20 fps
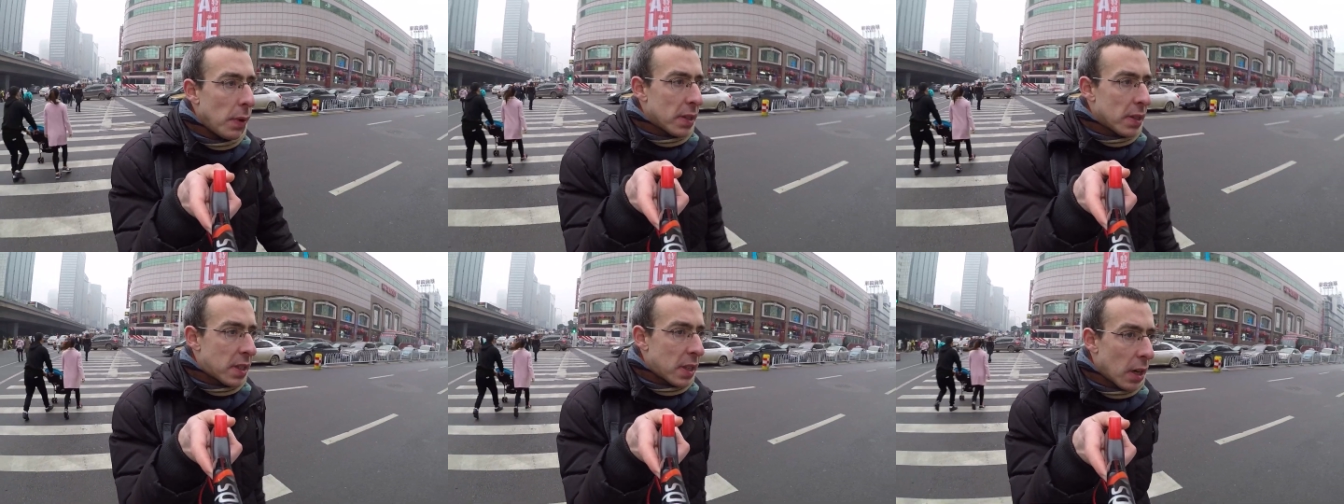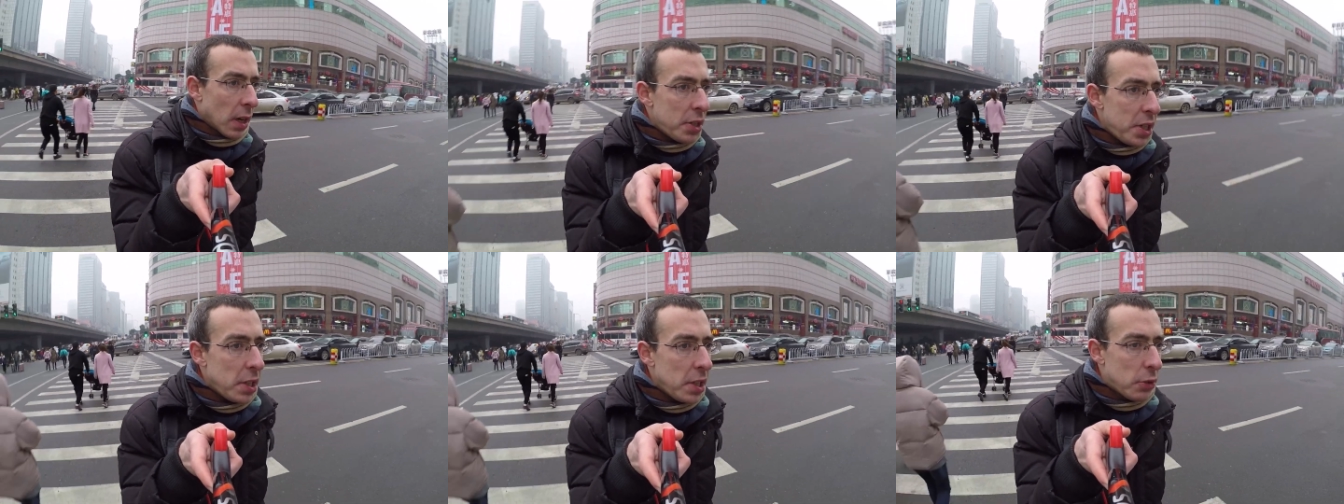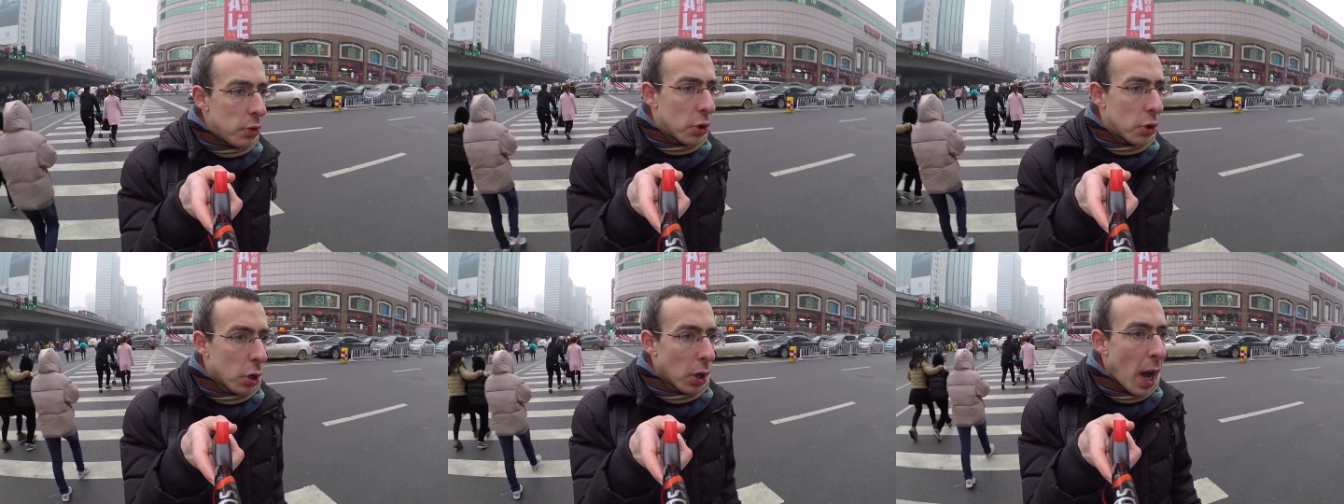was
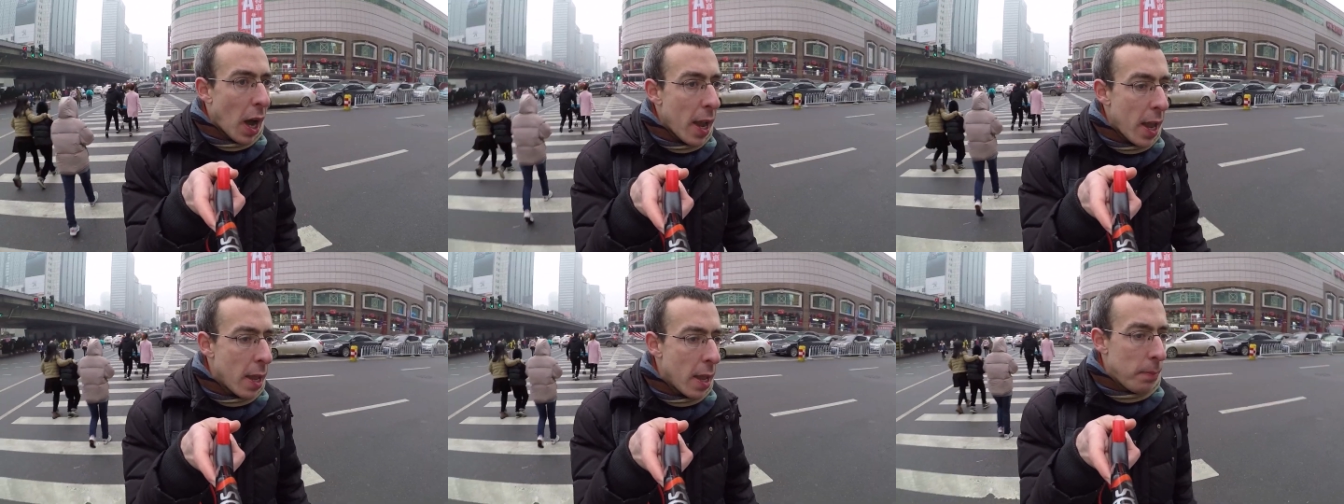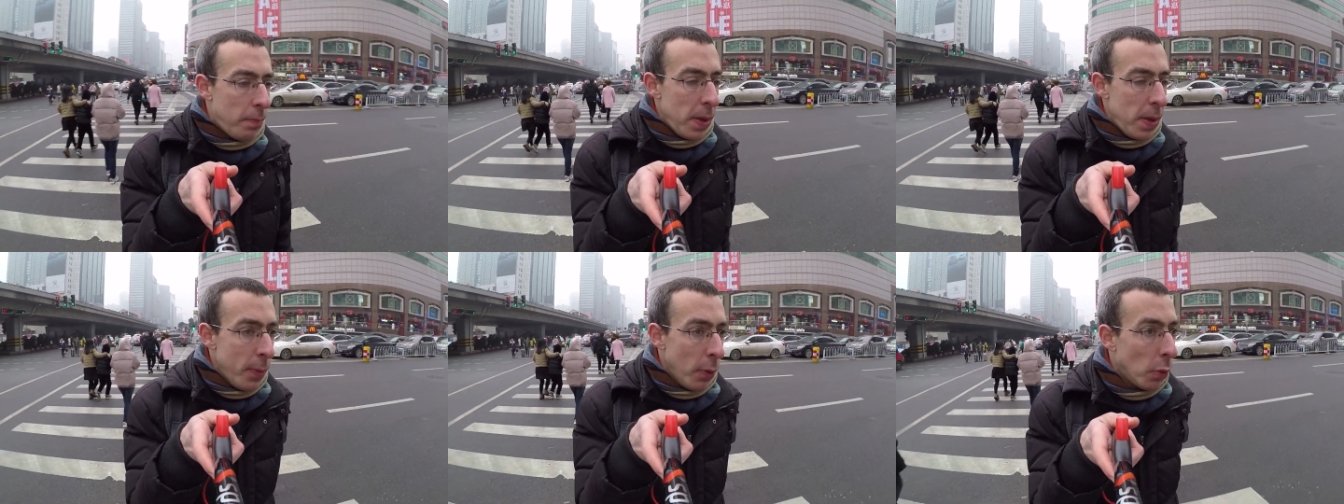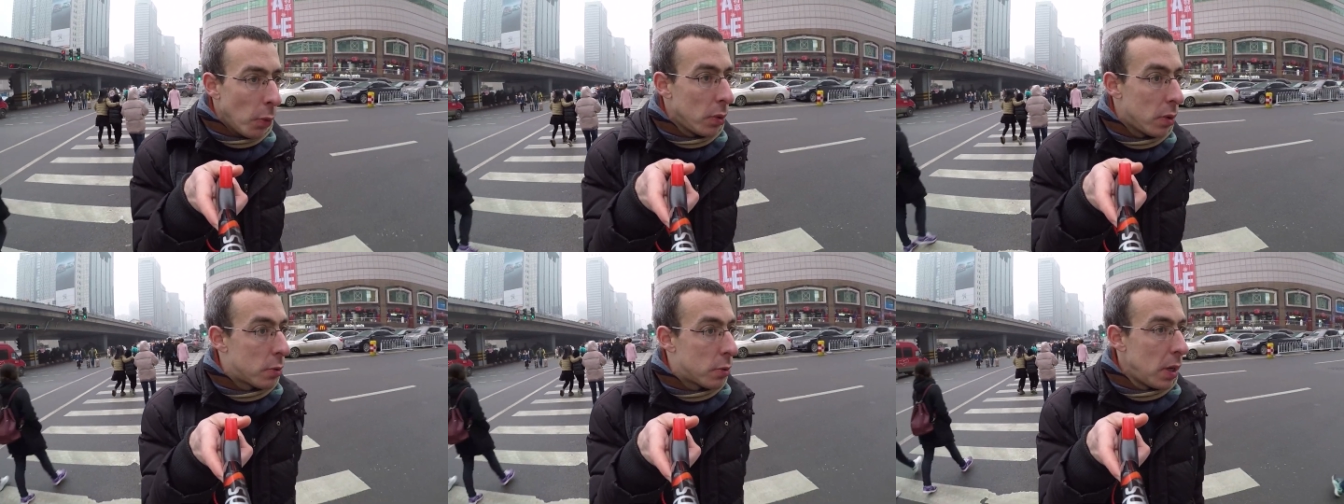starting to cry. People
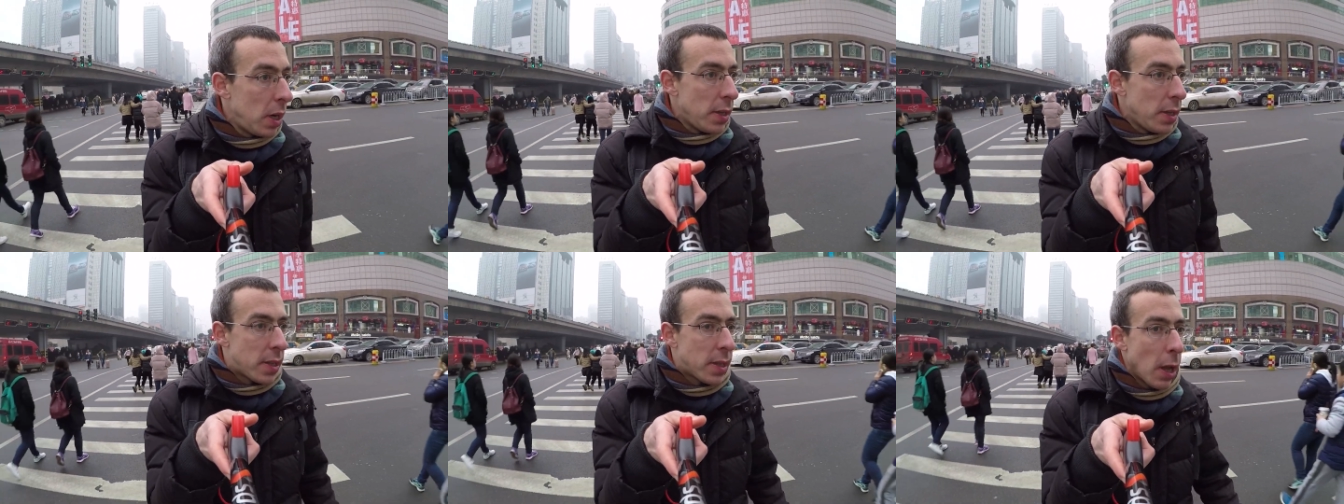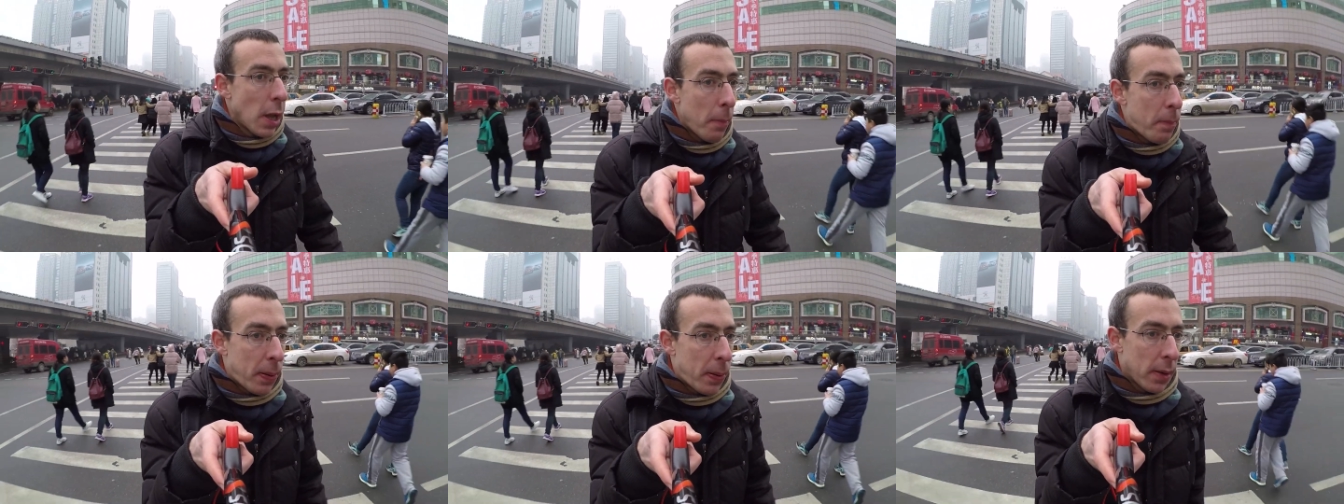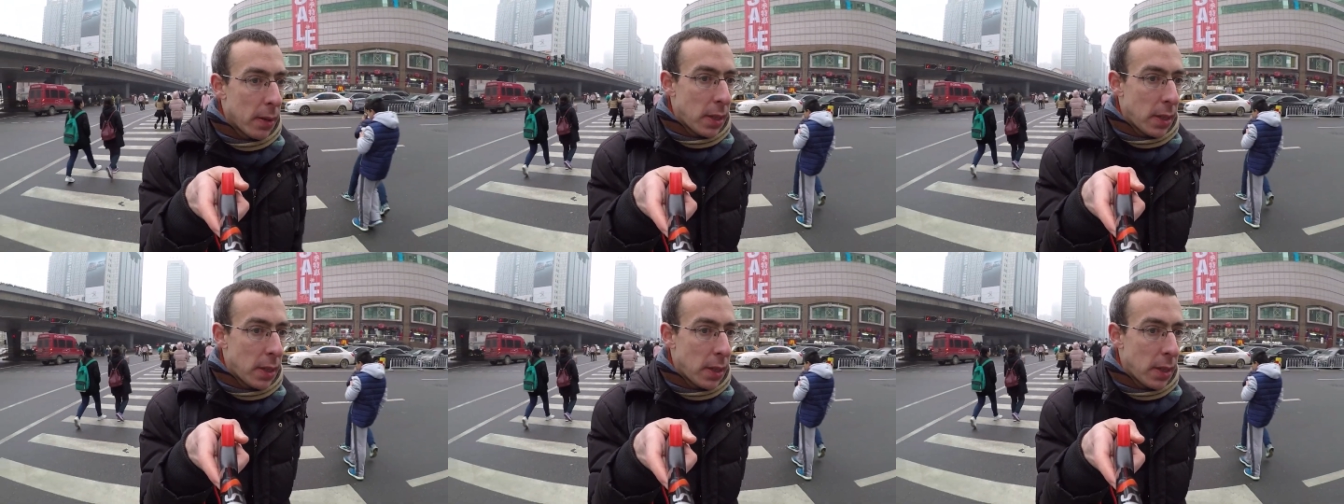would really stop.